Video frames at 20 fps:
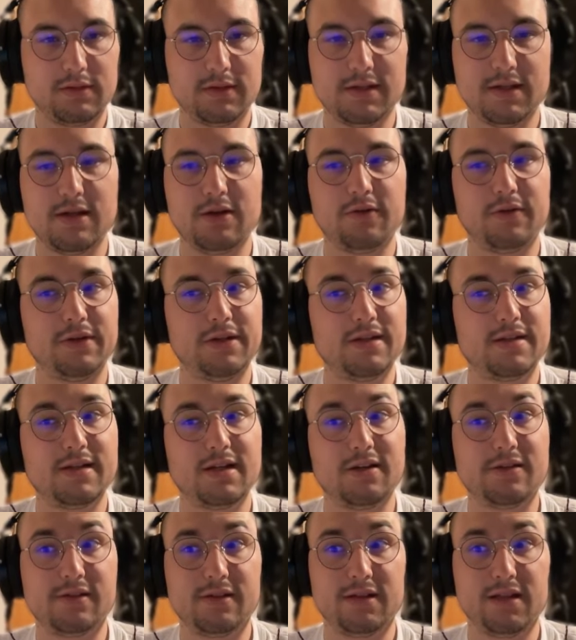the already
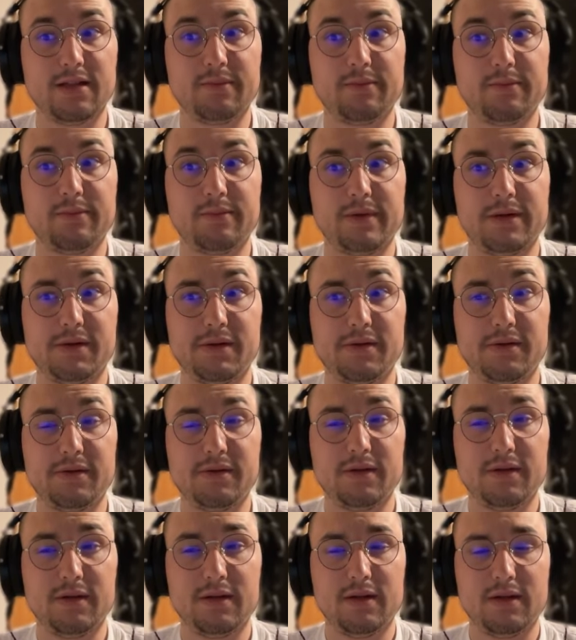sounds a lot better
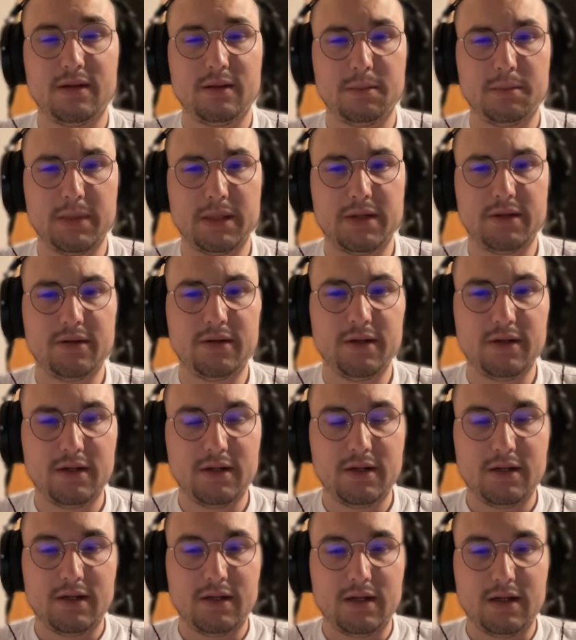better.
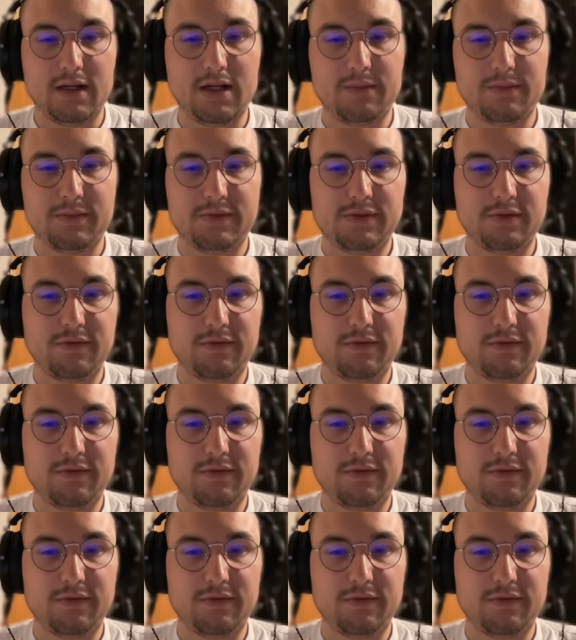Um, so